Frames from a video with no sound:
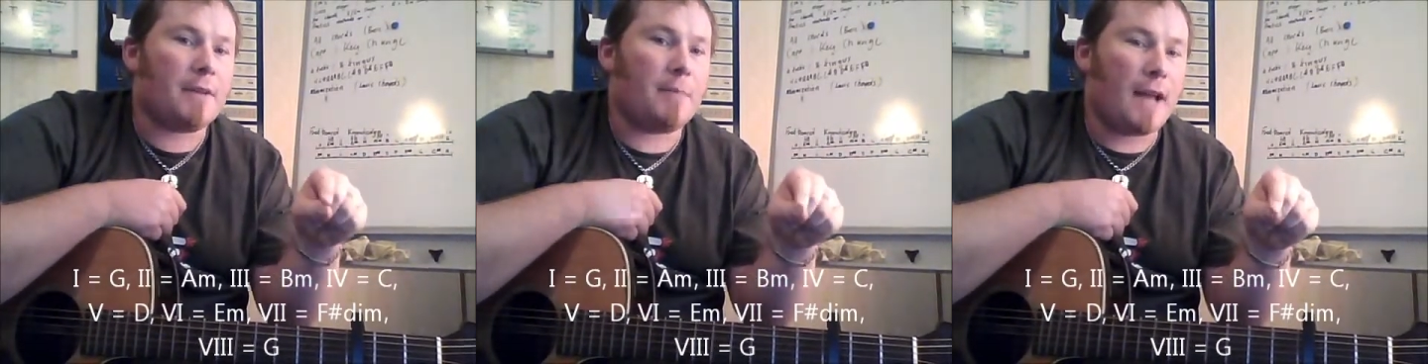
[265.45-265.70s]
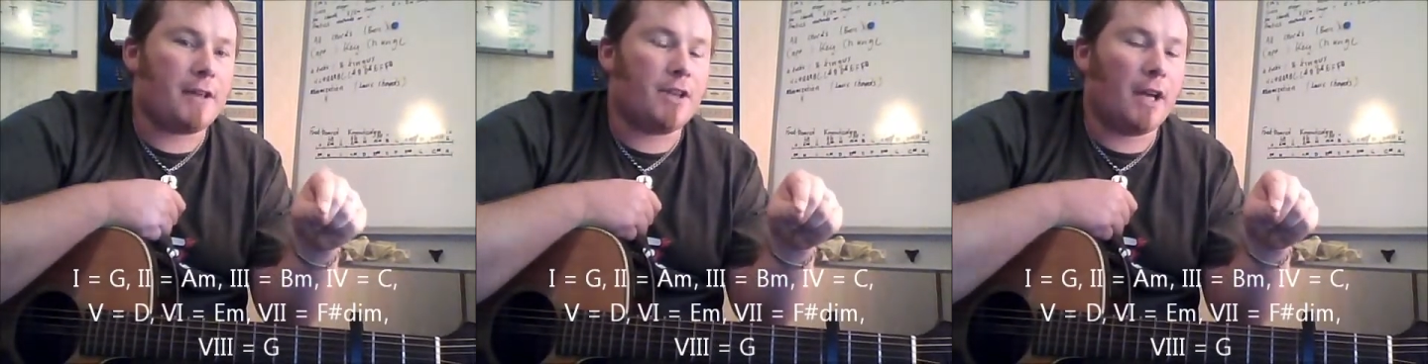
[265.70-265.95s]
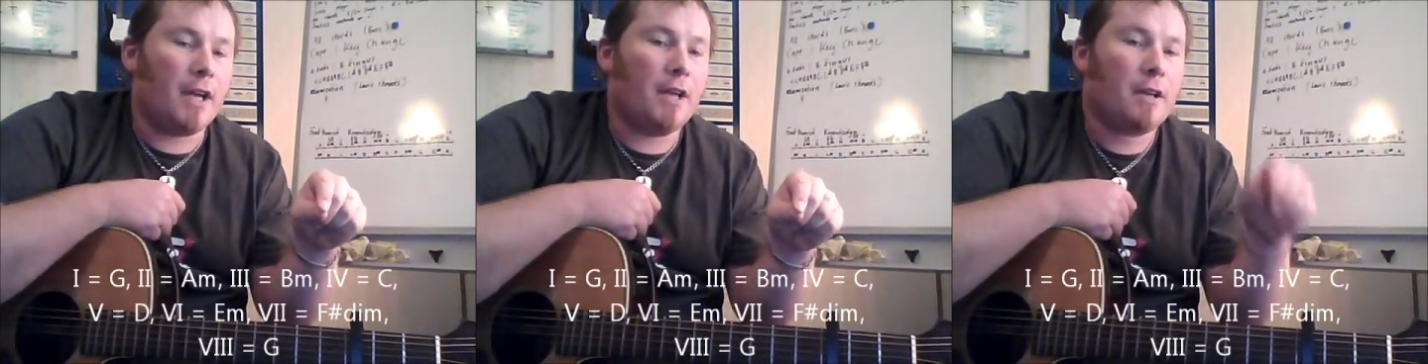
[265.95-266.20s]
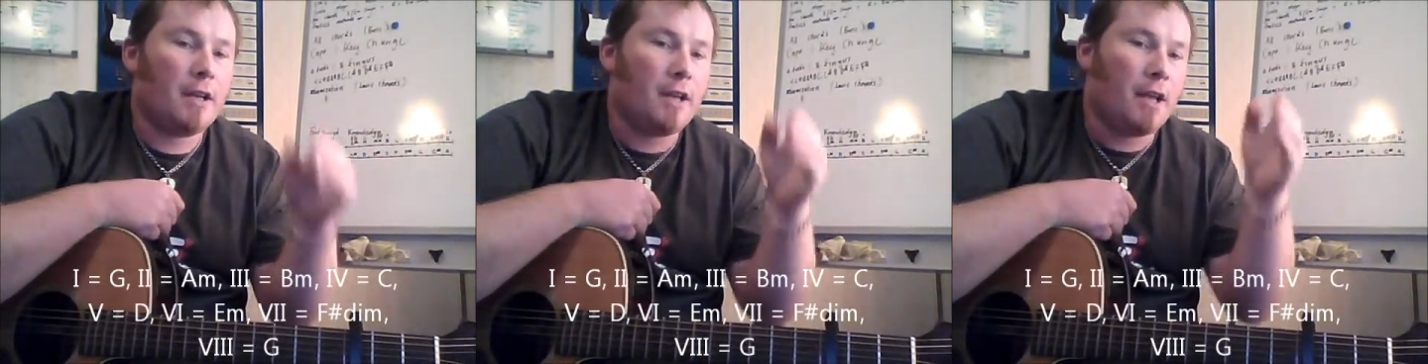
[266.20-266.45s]
major
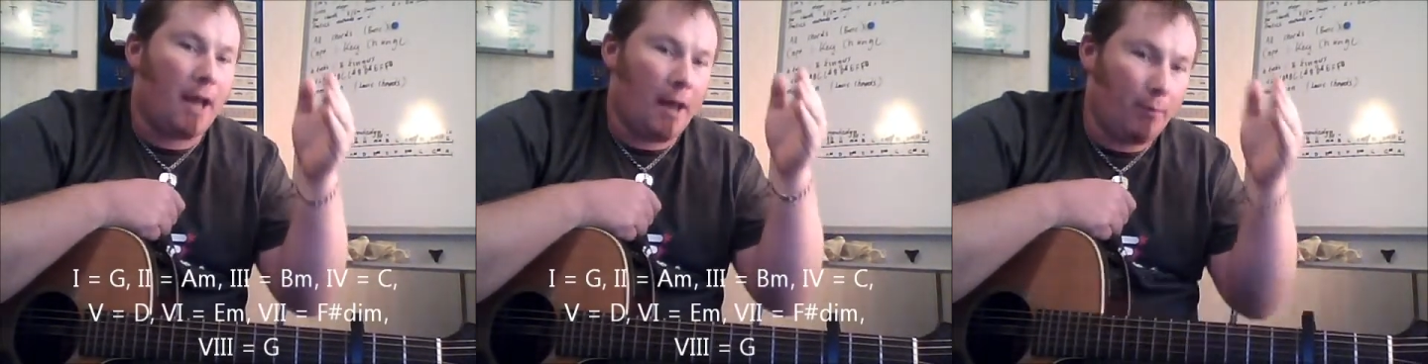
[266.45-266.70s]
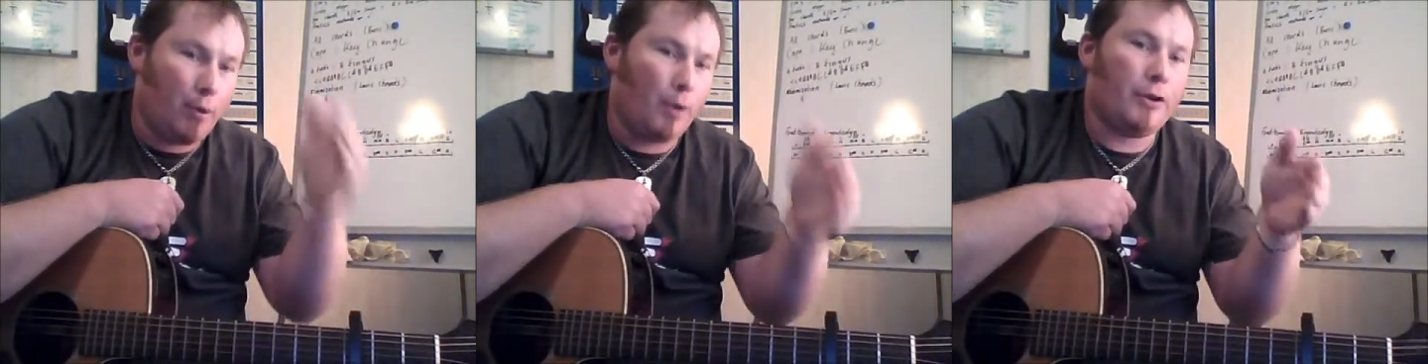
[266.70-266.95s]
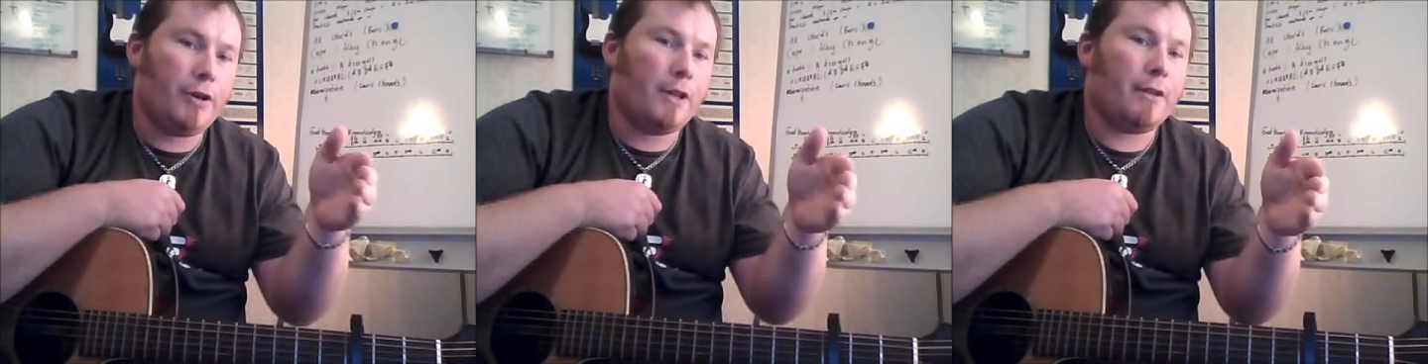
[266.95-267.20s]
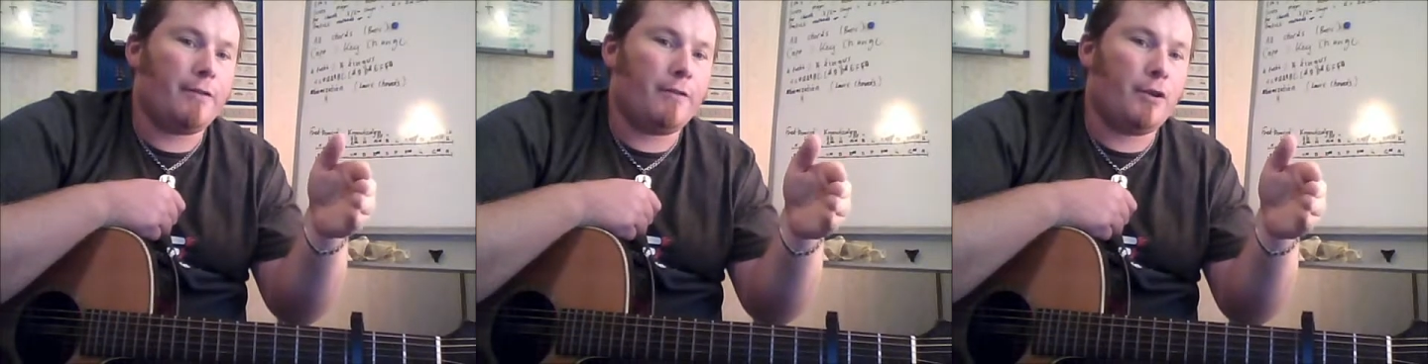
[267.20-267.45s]
and put it in
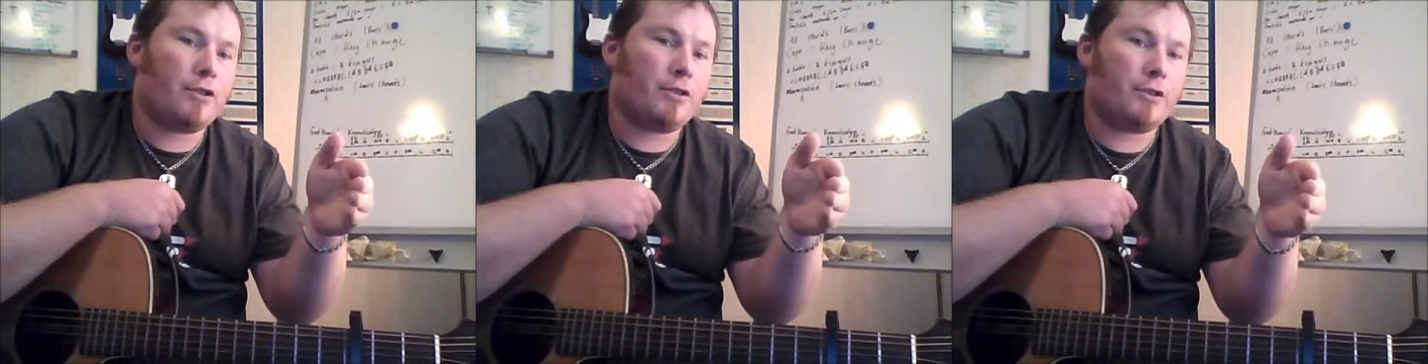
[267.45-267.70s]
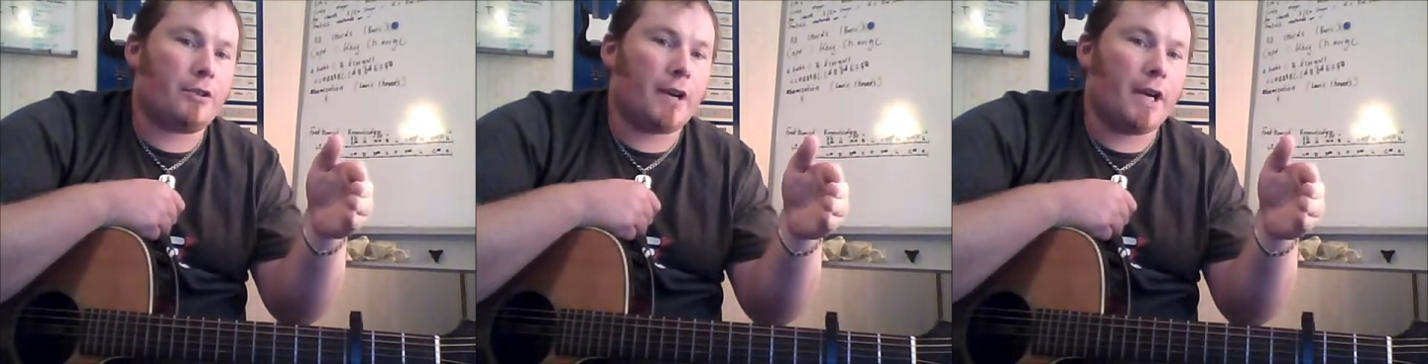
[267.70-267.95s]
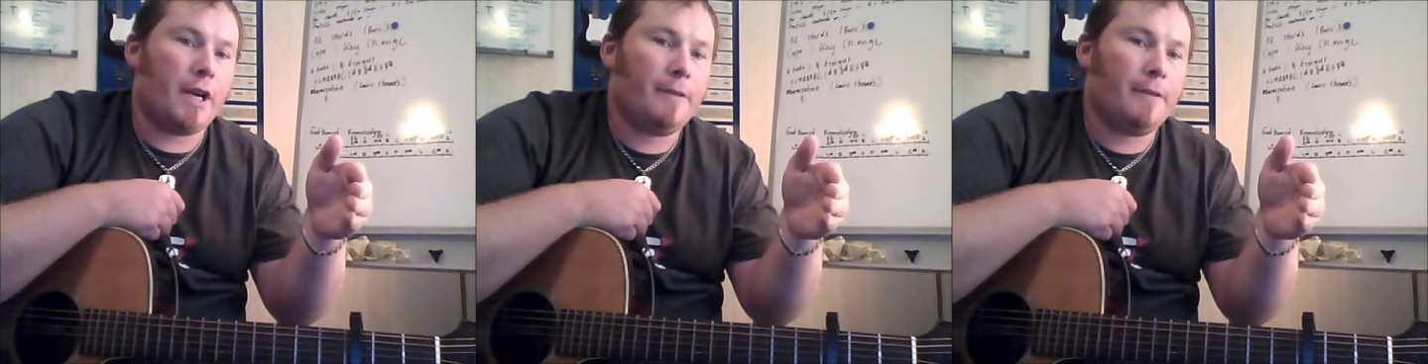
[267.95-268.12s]
the 1st degree,